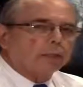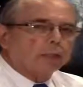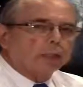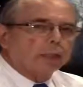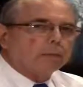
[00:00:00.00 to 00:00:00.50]

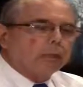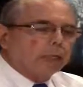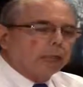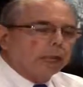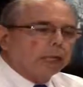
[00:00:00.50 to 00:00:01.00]
looking,
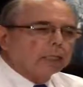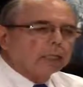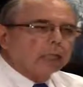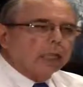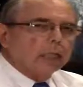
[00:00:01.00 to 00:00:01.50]

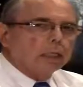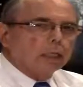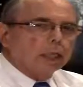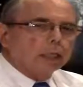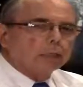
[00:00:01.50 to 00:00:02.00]
has 8
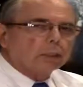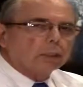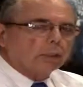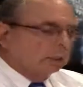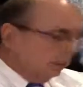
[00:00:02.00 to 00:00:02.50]

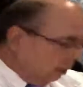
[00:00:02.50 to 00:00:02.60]
legs.